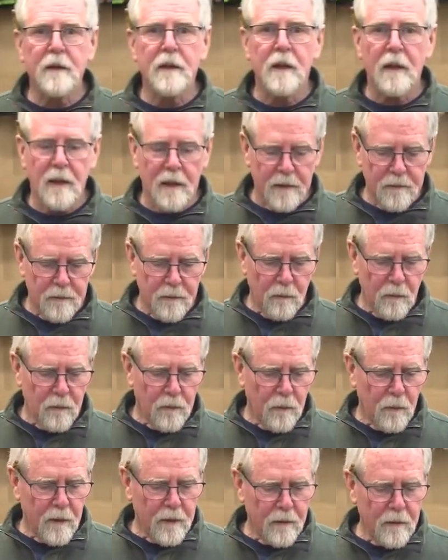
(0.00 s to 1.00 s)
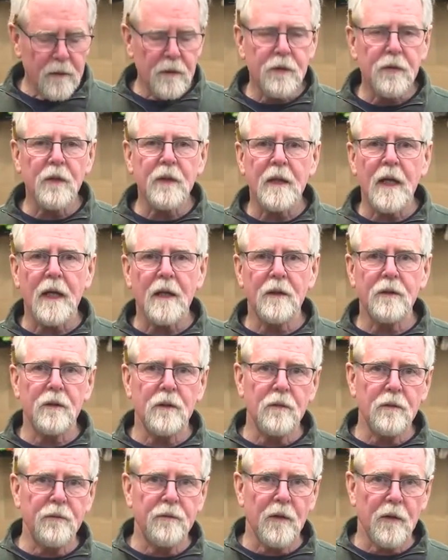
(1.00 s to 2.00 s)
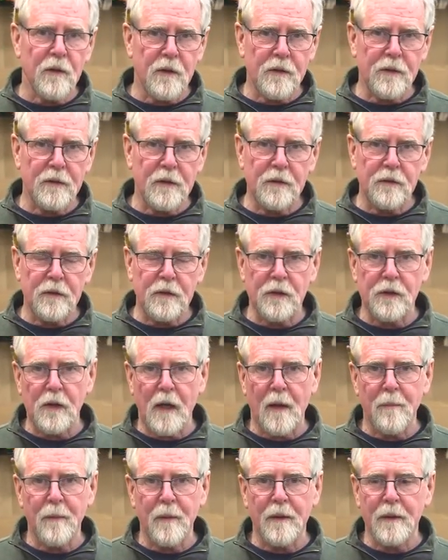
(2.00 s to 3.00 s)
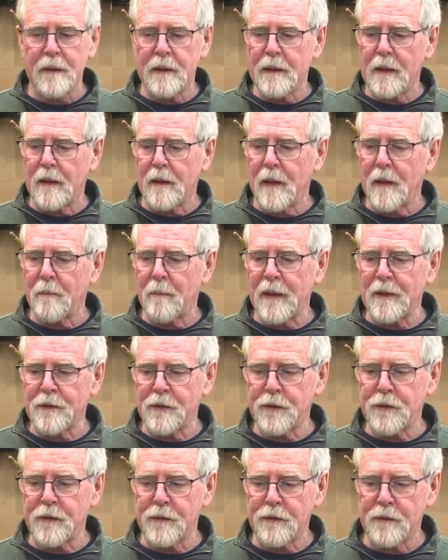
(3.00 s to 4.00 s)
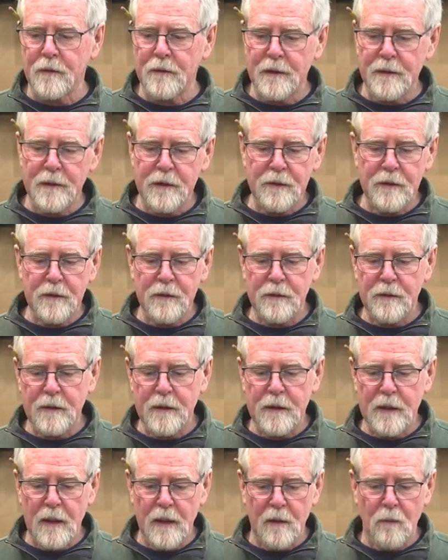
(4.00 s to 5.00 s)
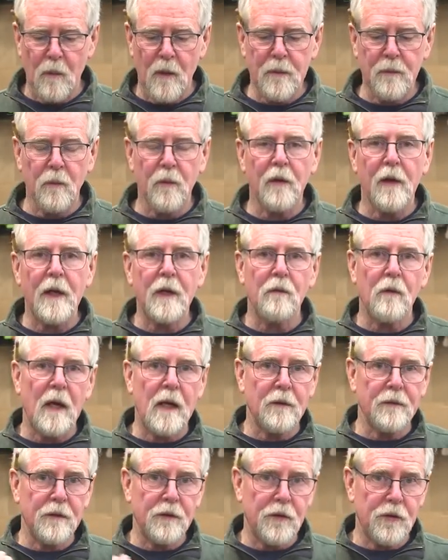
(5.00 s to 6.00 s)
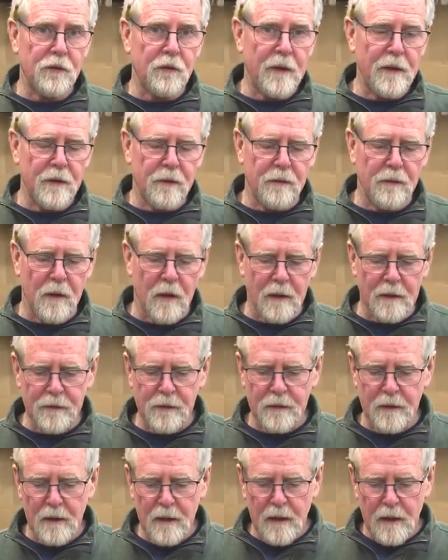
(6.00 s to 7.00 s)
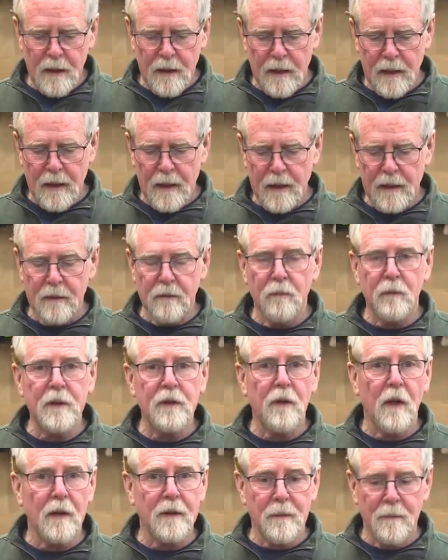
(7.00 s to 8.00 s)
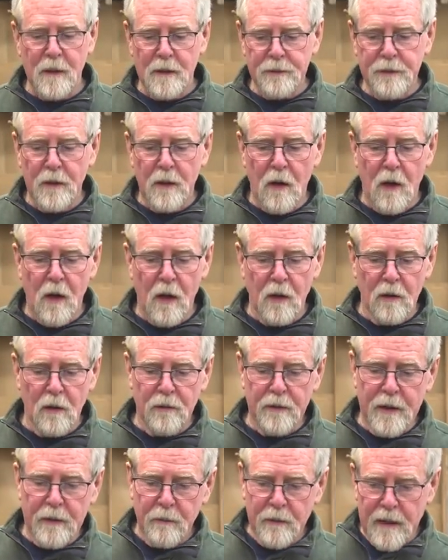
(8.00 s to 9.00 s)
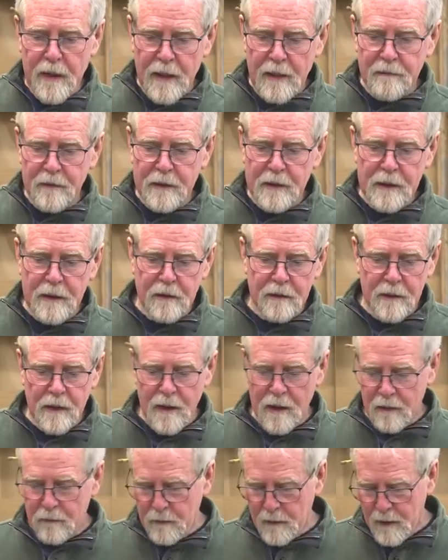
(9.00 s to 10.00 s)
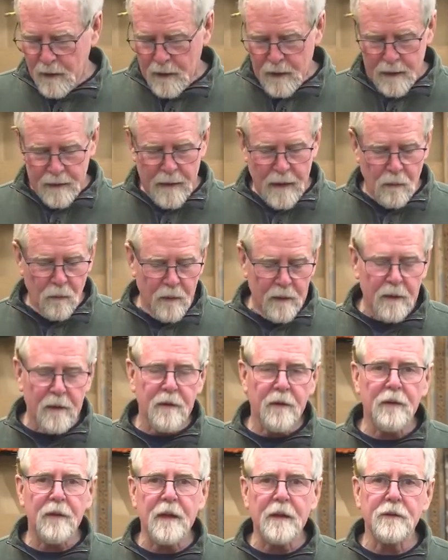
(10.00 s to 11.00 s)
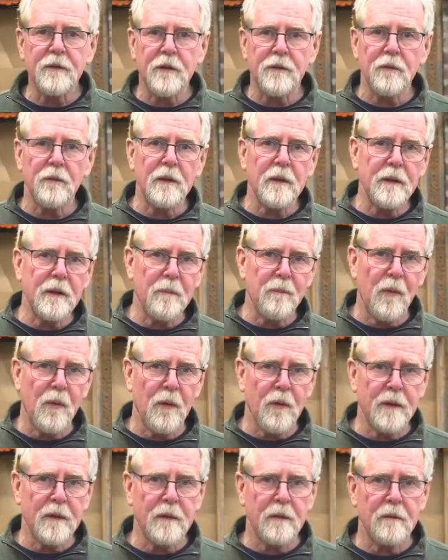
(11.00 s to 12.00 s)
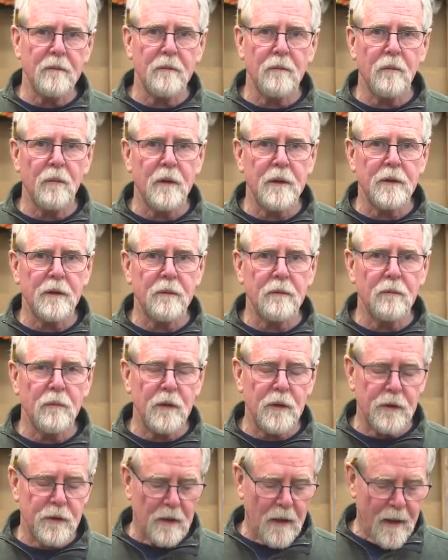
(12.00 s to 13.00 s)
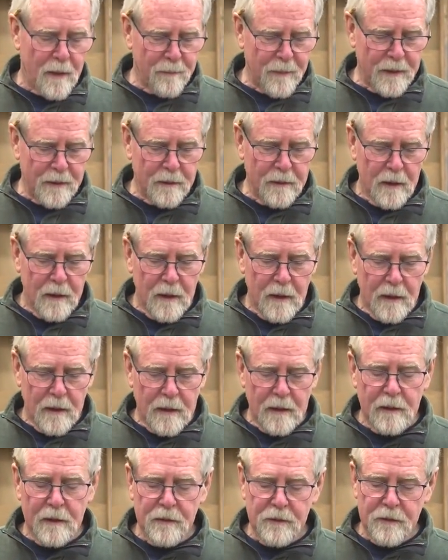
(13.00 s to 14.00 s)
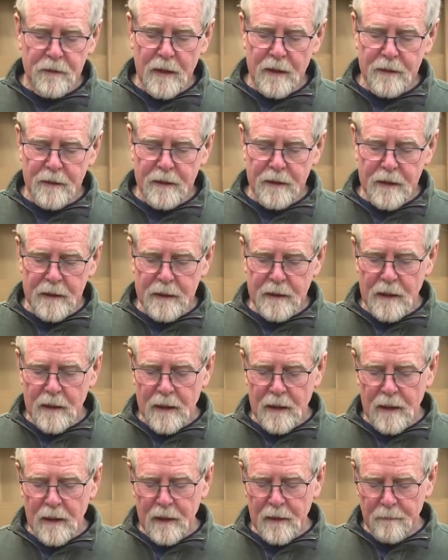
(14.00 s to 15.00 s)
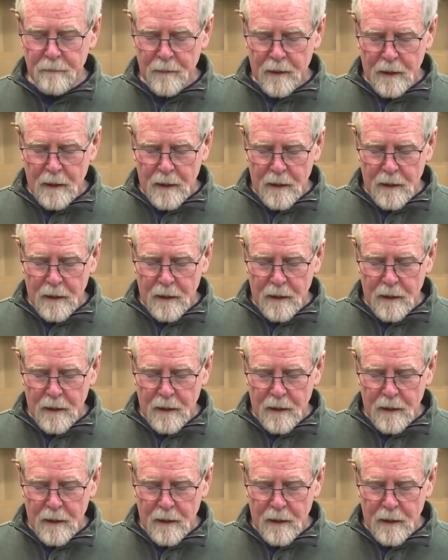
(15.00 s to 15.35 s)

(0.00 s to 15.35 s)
what I'm going to show you how to do first is to sharpen a bench chisel, and this is the one where I ground it straight across. And we talked about the hollow that we have in here now. Now, one of the things that's really important when we sharpen is that the